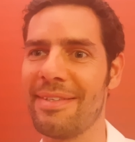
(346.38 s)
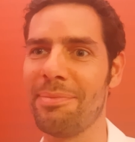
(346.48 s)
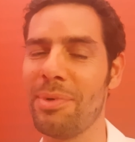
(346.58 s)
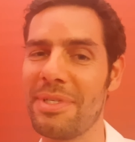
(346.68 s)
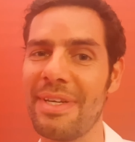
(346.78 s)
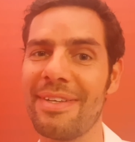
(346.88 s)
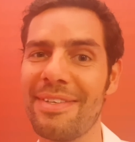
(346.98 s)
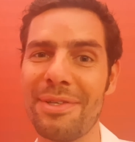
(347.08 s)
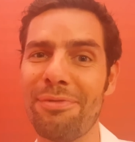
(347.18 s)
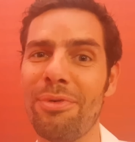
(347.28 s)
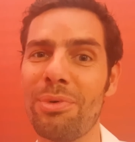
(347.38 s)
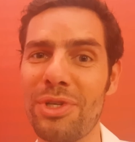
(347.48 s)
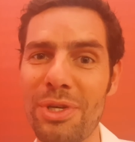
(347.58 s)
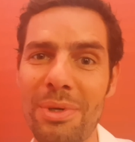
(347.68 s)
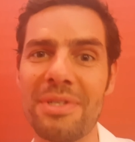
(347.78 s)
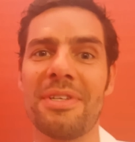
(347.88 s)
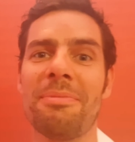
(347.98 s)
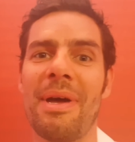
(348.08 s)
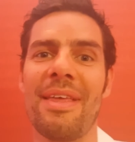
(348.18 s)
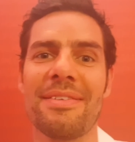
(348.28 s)
was it just fortuitous
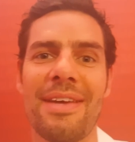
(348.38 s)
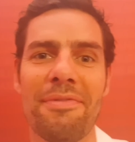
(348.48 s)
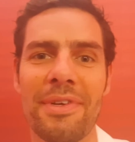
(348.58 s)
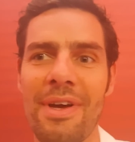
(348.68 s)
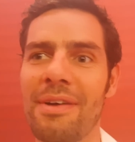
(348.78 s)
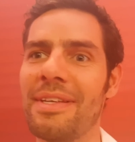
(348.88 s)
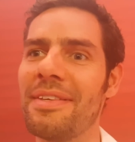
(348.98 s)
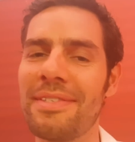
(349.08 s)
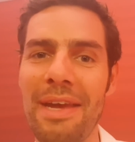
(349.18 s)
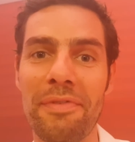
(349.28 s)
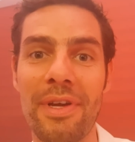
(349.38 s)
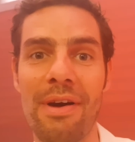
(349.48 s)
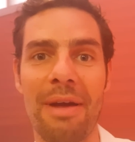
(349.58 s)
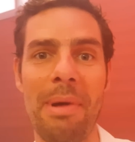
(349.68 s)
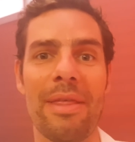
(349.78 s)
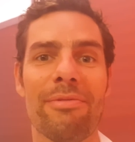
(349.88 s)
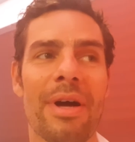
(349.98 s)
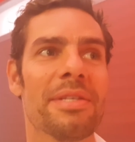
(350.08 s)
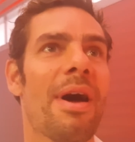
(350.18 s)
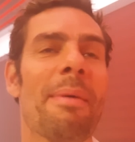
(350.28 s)
about that safety car? Did the safety car come out at the
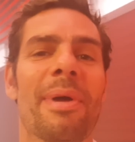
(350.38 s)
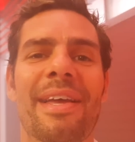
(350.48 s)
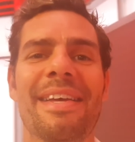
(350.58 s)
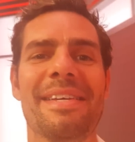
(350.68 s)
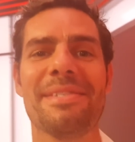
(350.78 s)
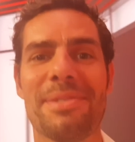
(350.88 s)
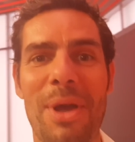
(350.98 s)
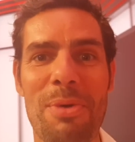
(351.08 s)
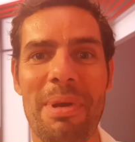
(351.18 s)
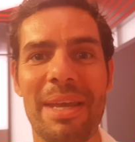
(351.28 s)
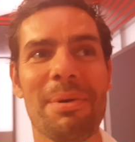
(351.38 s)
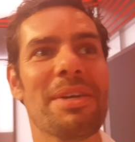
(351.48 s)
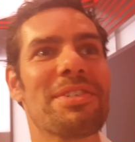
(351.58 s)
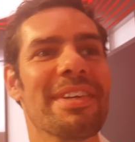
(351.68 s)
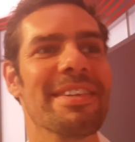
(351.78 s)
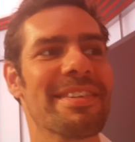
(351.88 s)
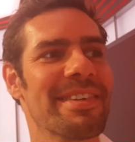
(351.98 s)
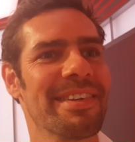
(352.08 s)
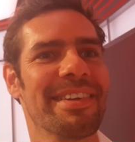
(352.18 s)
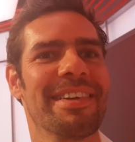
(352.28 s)
right time? So many
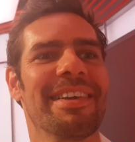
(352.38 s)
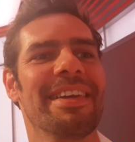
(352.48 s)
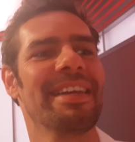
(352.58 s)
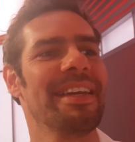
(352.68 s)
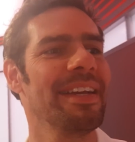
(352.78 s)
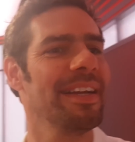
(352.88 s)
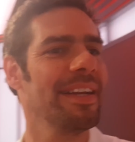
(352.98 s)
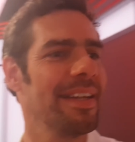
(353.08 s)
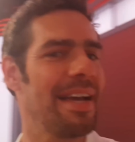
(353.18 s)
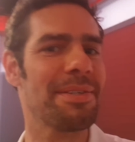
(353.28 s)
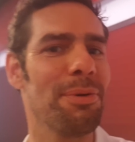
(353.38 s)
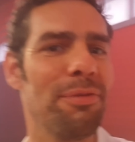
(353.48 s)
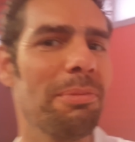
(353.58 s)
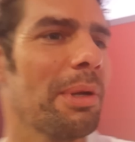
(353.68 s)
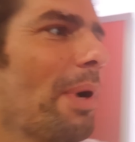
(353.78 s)
questions. That's not Formula